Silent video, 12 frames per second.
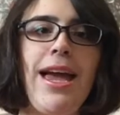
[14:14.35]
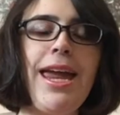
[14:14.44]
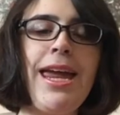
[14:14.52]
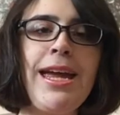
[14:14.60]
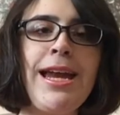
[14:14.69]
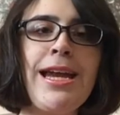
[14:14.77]

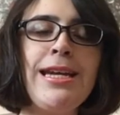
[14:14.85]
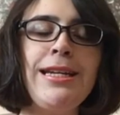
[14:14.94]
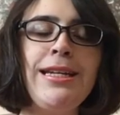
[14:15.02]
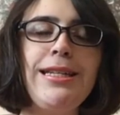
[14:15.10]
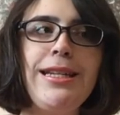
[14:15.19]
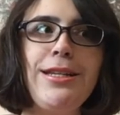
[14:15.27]

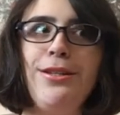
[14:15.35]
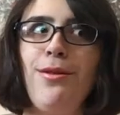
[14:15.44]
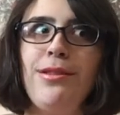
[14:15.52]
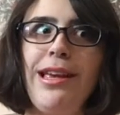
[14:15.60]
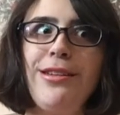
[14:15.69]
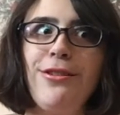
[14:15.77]
And as soon
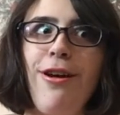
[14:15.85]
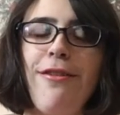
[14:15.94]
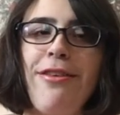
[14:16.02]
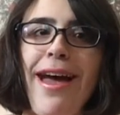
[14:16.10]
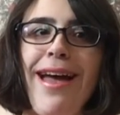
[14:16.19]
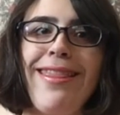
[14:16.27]
as I saw
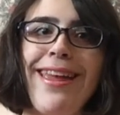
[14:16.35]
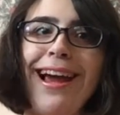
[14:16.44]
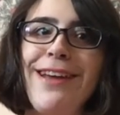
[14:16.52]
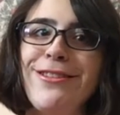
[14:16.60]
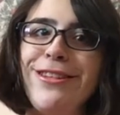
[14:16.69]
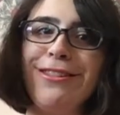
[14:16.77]
that, like
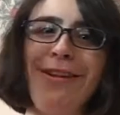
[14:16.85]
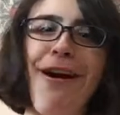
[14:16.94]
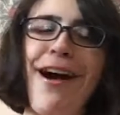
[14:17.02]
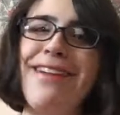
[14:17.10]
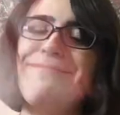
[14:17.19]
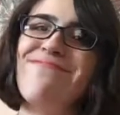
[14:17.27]
I just
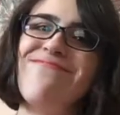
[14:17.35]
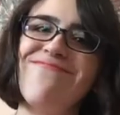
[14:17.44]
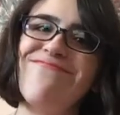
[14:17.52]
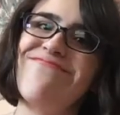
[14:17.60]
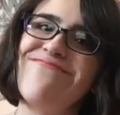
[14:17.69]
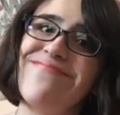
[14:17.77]
thought,
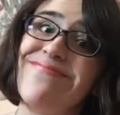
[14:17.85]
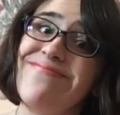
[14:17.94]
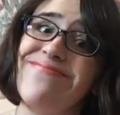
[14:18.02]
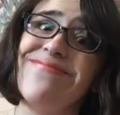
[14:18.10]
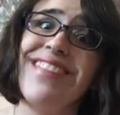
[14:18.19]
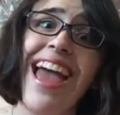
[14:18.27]

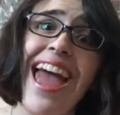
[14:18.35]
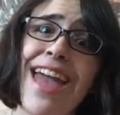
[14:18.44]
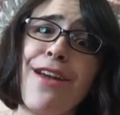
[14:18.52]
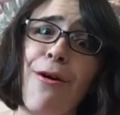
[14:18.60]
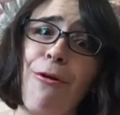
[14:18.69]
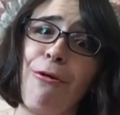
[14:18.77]

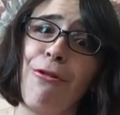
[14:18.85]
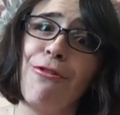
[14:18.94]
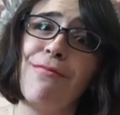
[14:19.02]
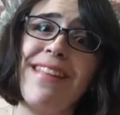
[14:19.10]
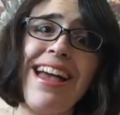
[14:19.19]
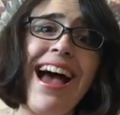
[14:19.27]
a-hole.
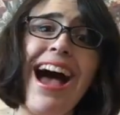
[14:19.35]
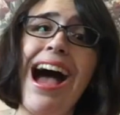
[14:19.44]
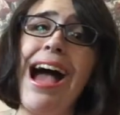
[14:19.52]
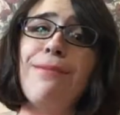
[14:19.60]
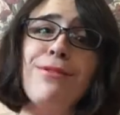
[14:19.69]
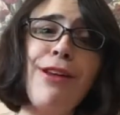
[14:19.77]

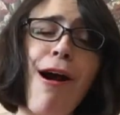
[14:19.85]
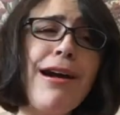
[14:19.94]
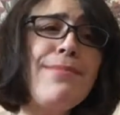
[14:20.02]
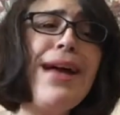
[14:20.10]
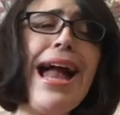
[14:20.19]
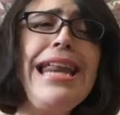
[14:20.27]
I'm
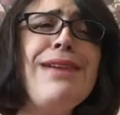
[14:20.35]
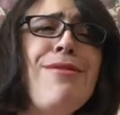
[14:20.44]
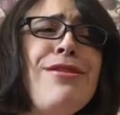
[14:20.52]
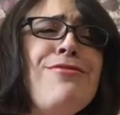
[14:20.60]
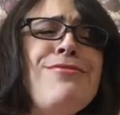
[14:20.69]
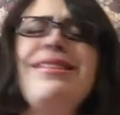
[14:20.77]
sorry, but
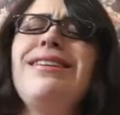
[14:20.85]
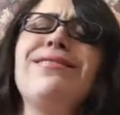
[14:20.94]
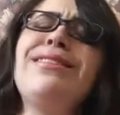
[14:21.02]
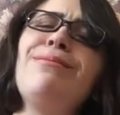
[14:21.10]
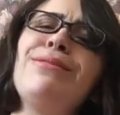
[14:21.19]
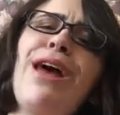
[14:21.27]
anyone who
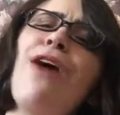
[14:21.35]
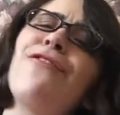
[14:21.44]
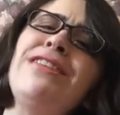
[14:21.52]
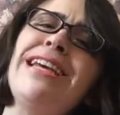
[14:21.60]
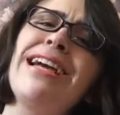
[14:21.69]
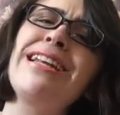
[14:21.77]
gives himself
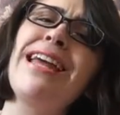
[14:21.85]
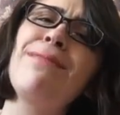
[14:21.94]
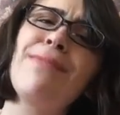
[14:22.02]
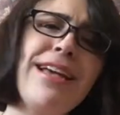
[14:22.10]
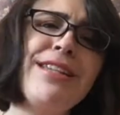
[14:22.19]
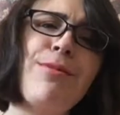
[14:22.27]
a nickname
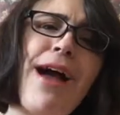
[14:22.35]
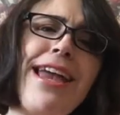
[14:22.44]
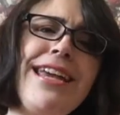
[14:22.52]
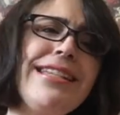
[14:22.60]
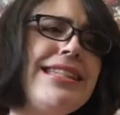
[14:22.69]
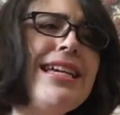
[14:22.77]
like
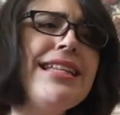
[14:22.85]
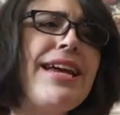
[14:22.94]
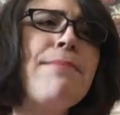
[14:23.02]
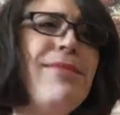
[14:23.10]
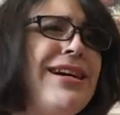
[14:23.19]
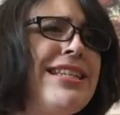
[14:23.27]
Swaggy C
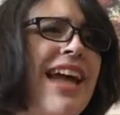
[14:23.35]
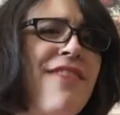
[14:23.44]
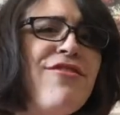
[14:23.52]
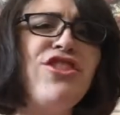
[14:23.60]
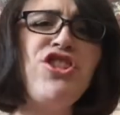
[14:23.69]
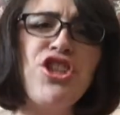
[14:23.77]
like must
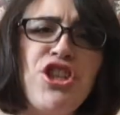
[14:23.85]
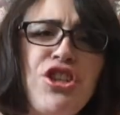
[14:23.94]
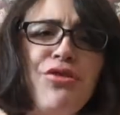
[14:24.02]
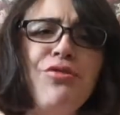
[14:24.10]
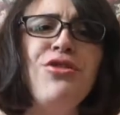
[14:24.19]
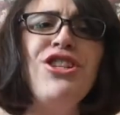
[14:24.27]
have this
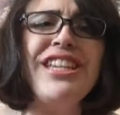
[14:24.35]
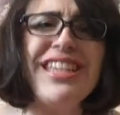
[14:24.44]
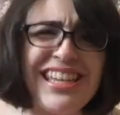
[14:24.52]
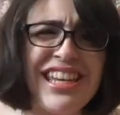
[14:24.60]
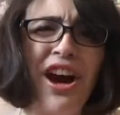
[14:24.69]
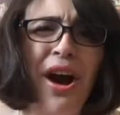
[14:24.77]
huge
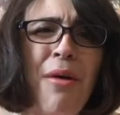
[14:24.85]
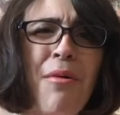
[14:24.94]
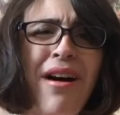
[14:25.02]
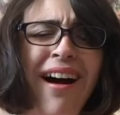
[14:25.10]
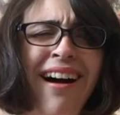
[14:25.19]
ego.